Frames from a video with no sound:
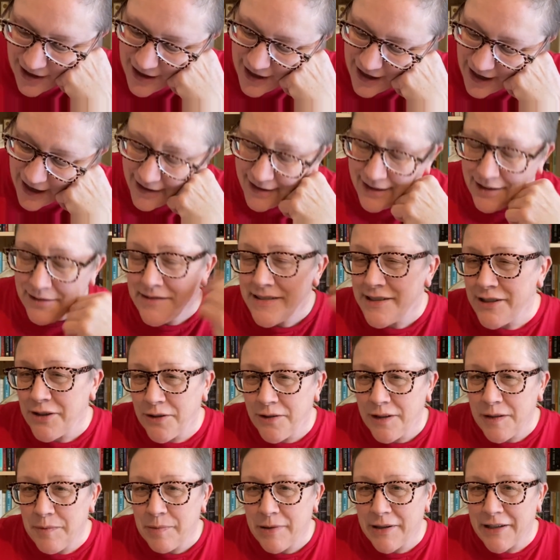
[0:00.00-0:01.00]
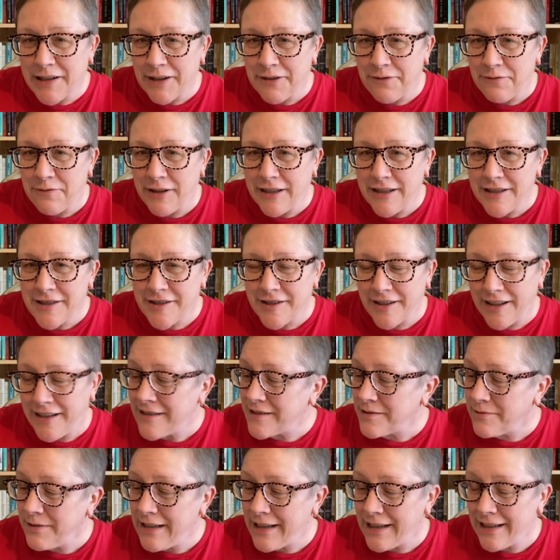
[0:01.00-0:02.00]
And that was the only book I finished
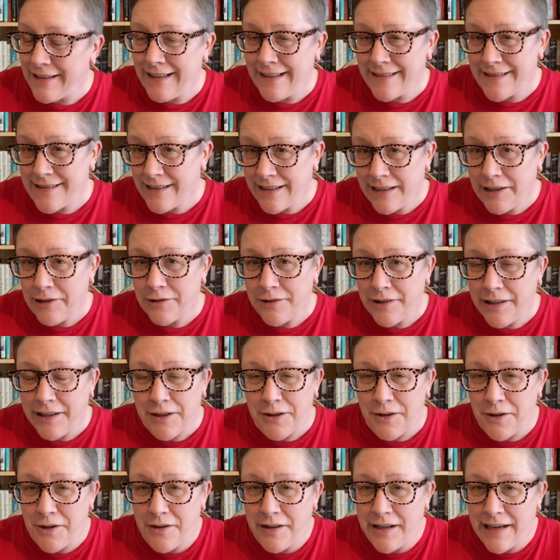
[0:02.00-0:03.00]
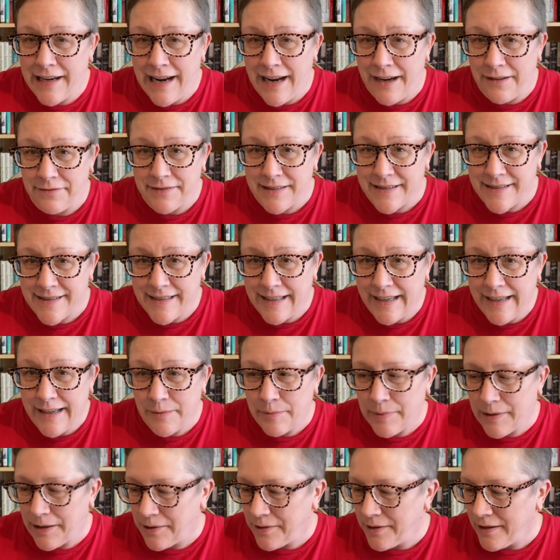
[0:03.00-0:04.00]
last week, and that's literally all I have to say
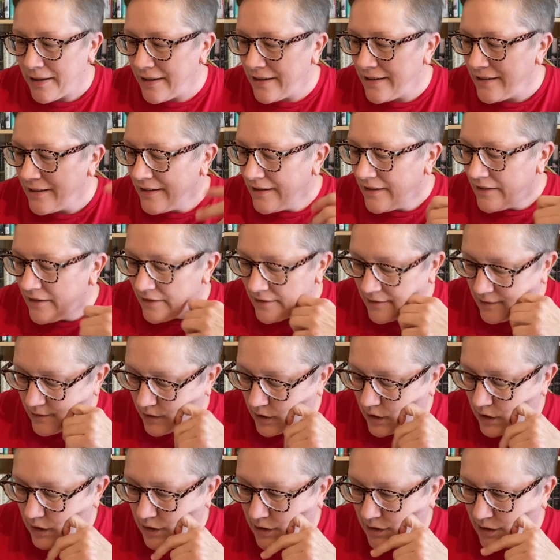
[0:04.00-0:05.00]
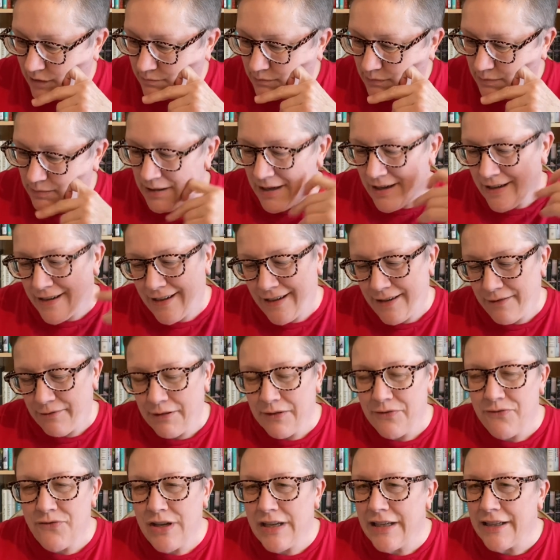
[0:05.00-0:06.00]
about it. I'm not going to
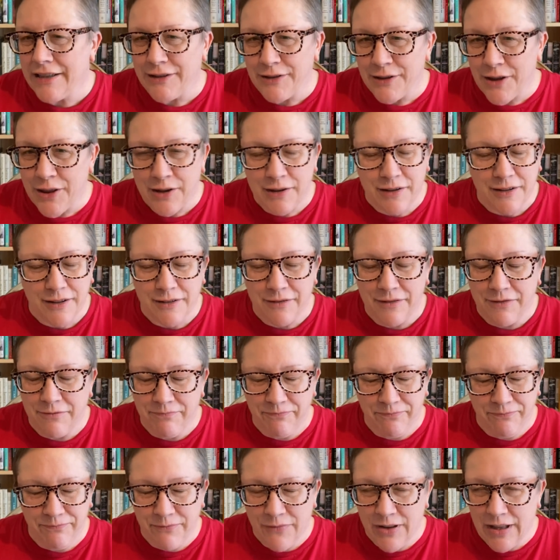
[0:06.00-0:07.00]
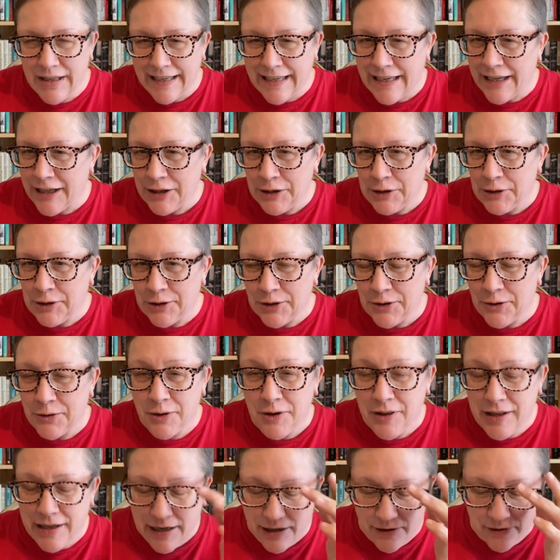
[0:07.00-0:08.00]
reveal the killer or
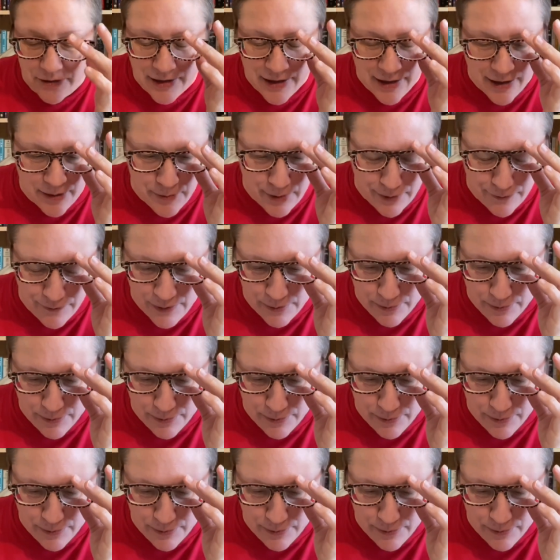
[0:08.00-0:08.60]
the outcome of the